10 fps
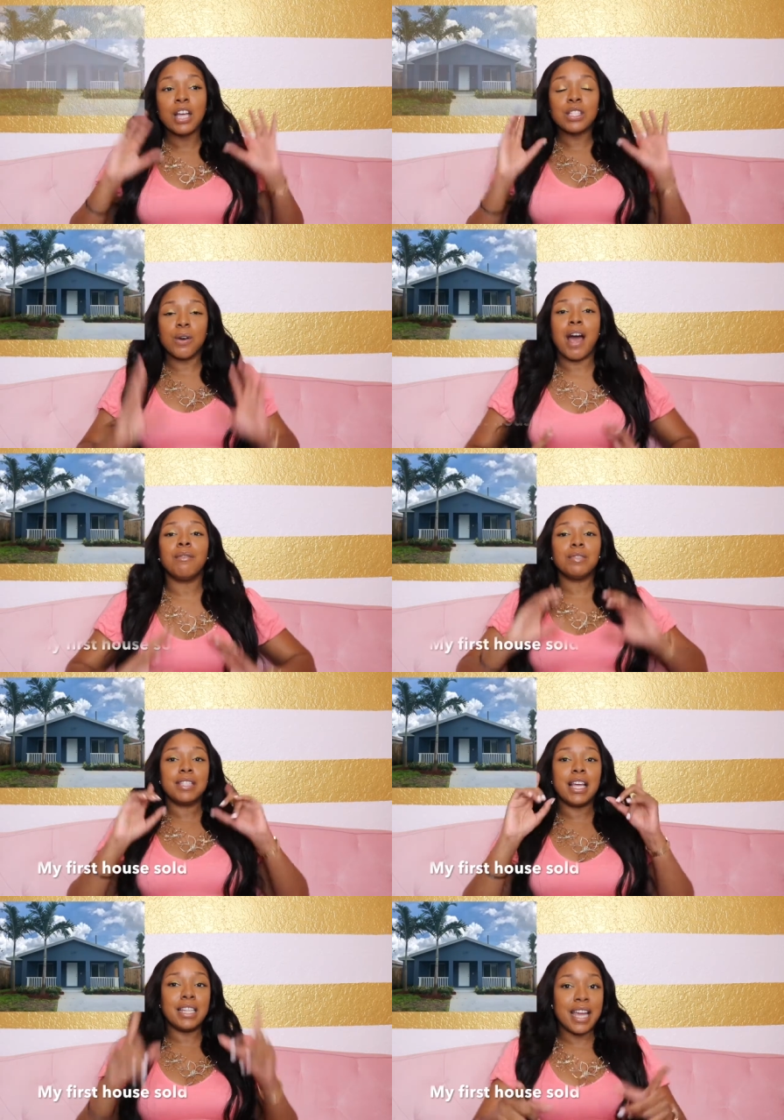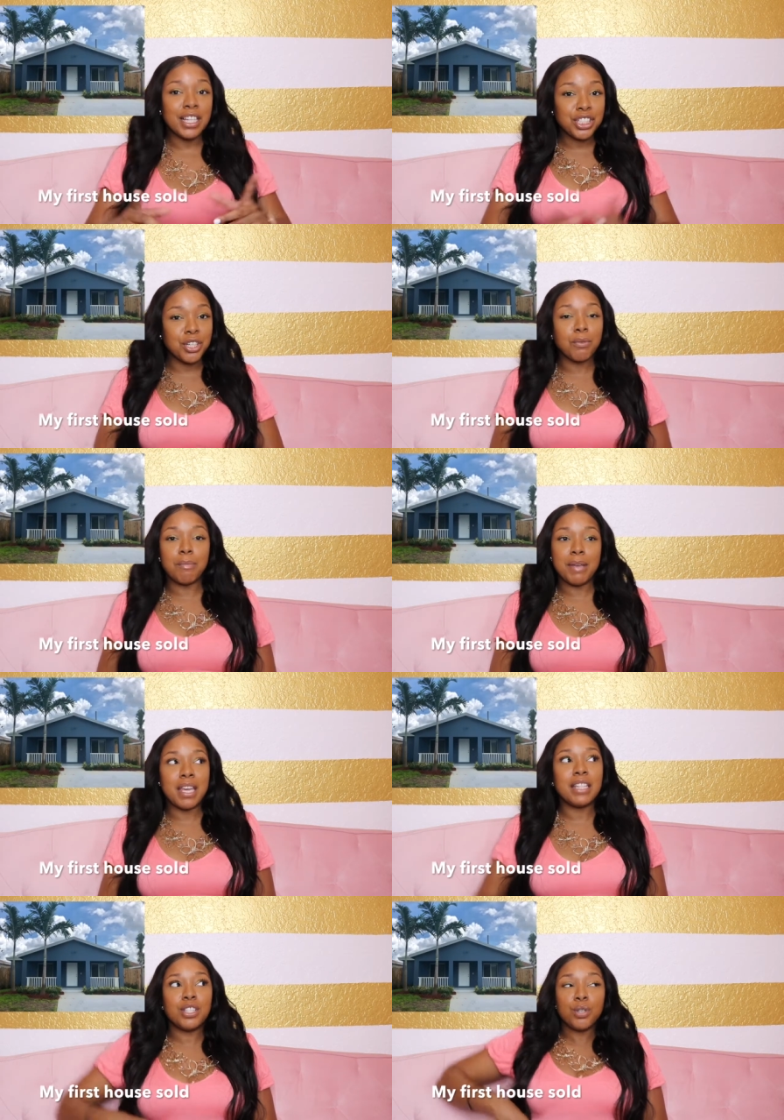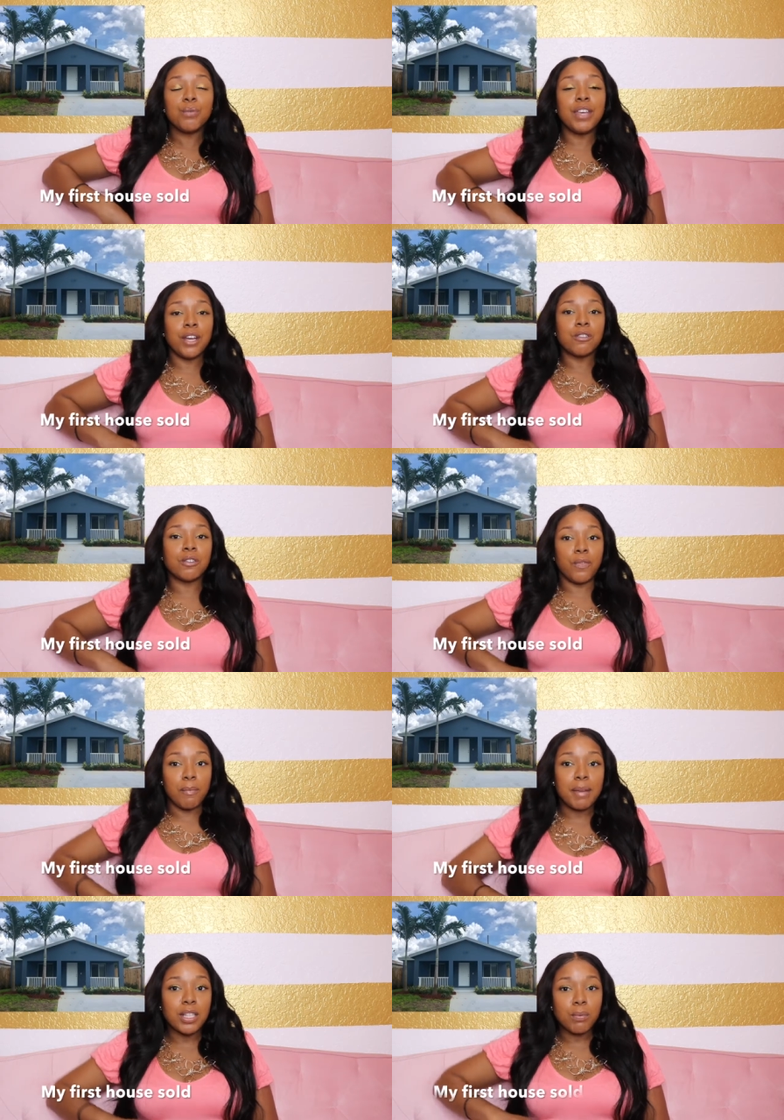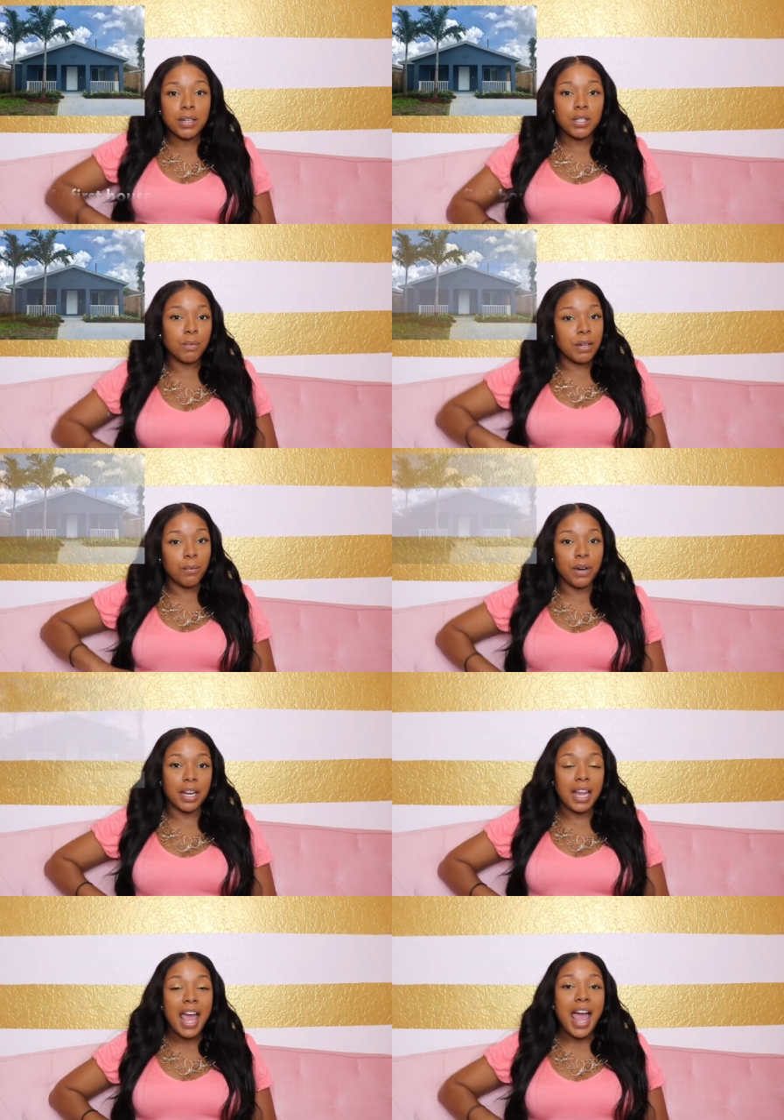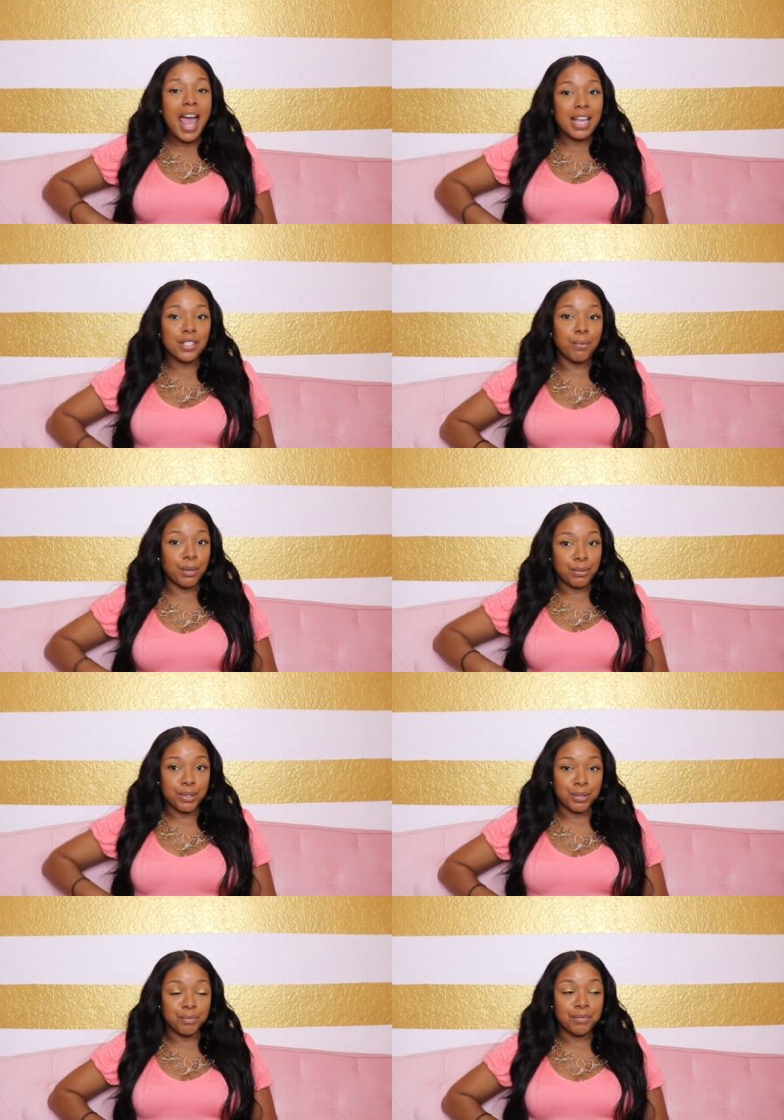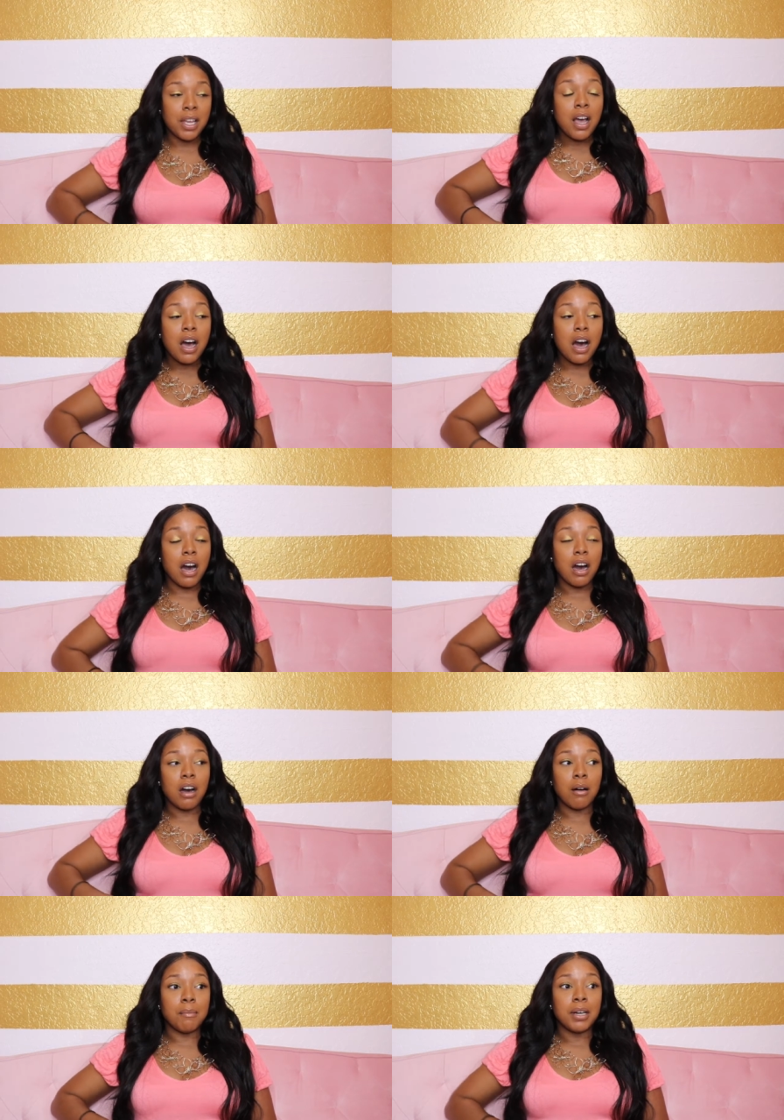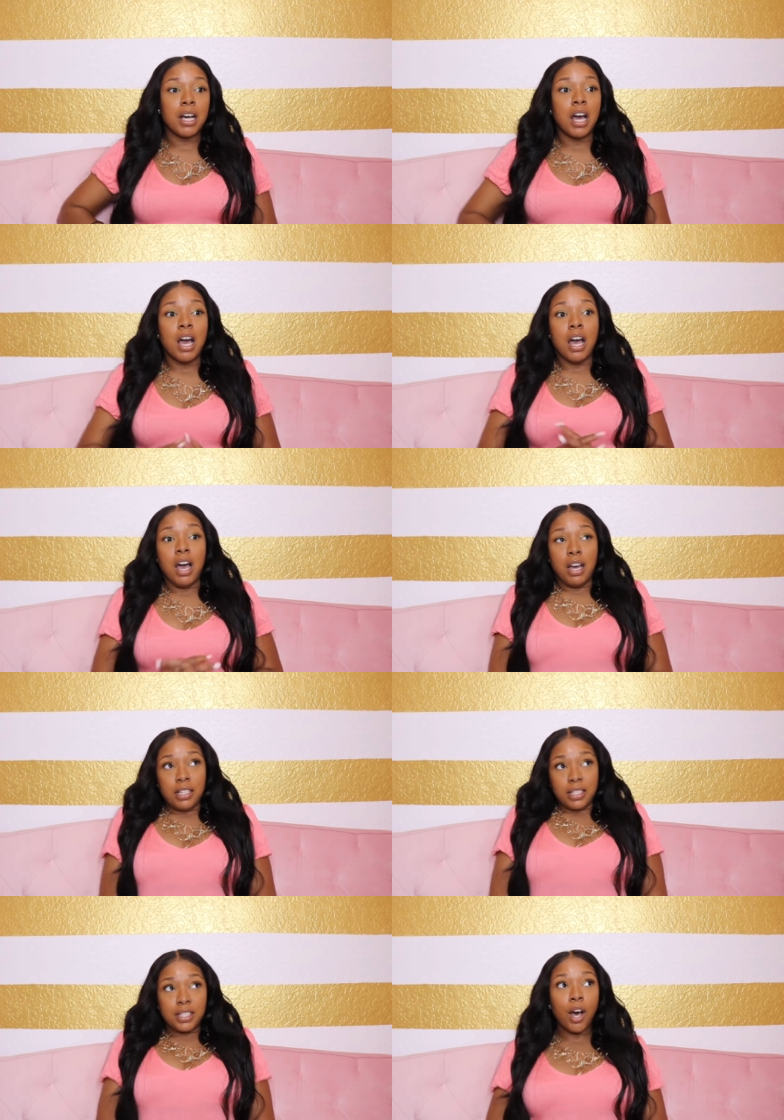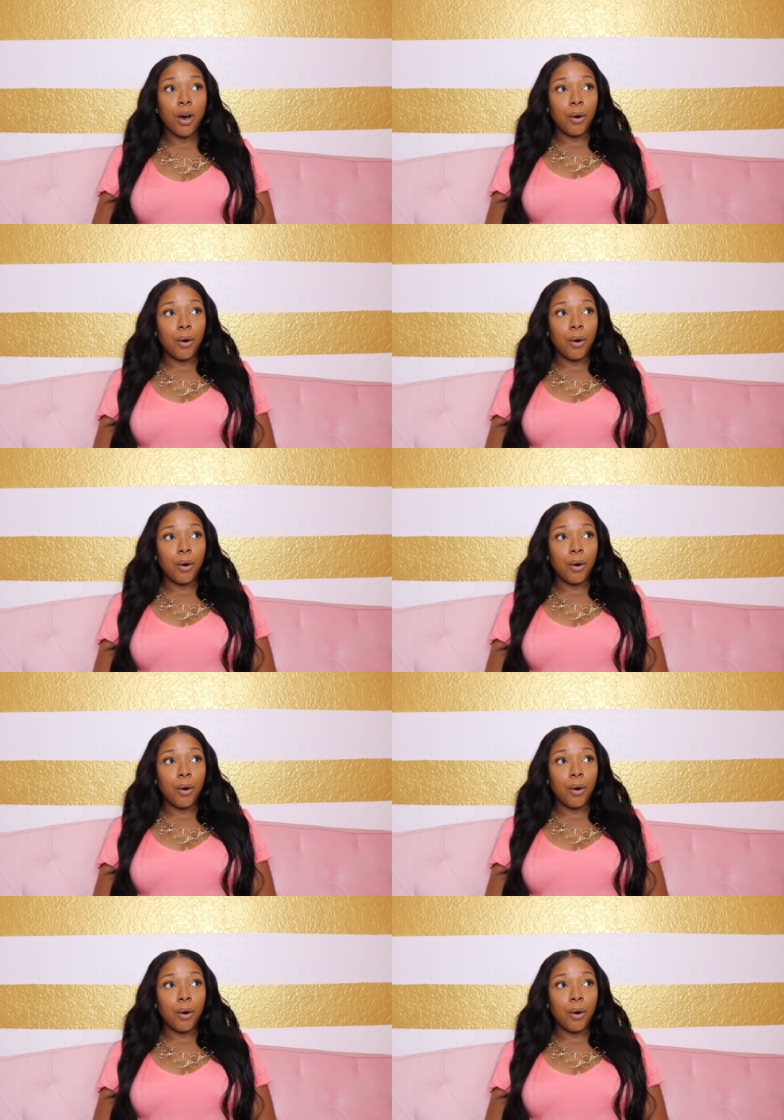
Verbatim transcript: So I will say next year will be two years for me, twenty twenty-one, as a realtor. Um, so...